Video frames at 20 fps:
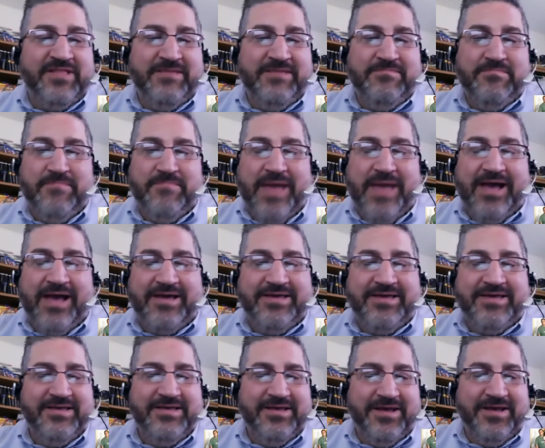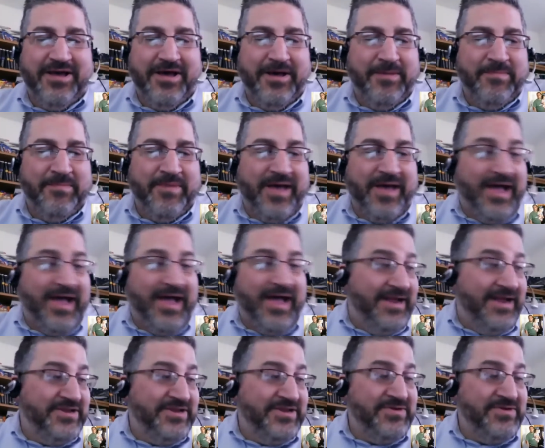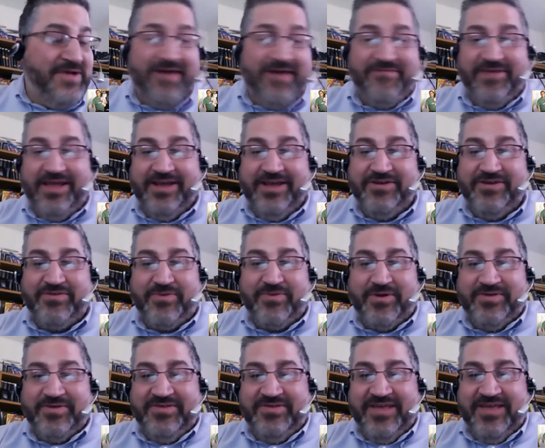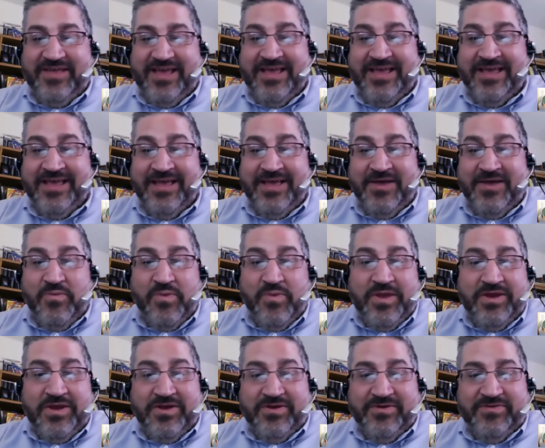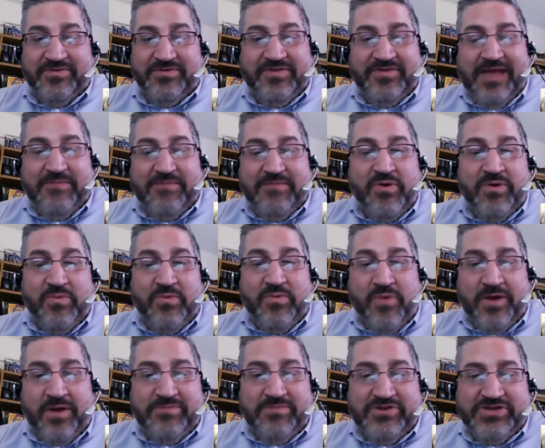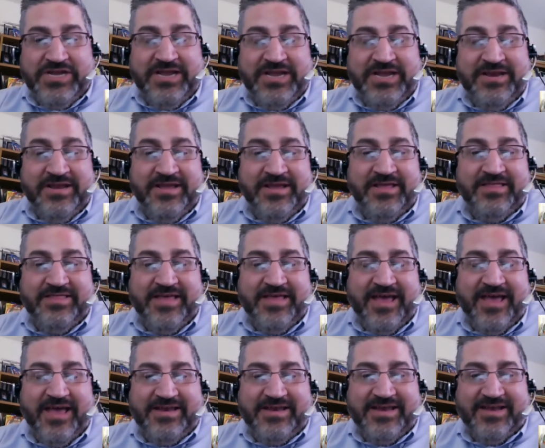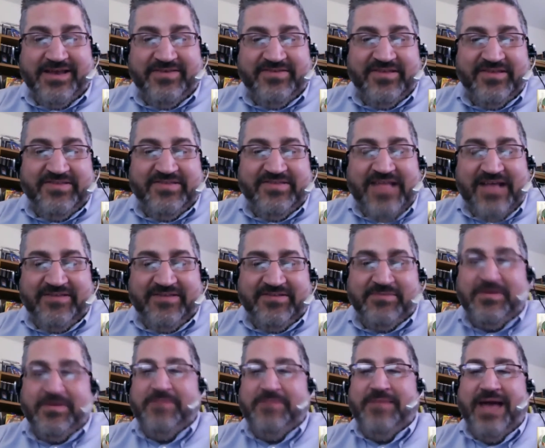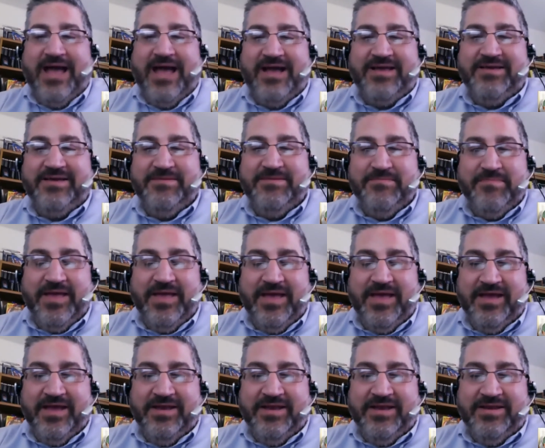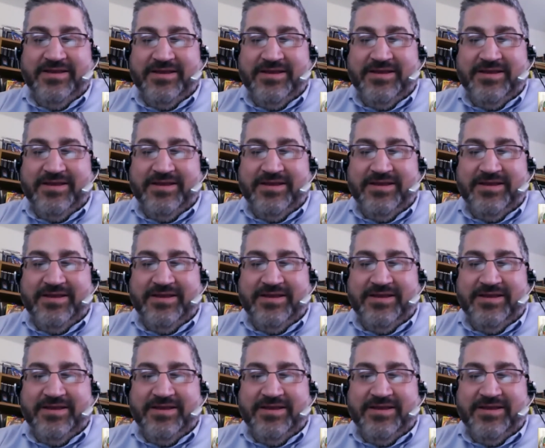Mac. I do have a trusty Windows 8.1 machine that sits next to my Mac, and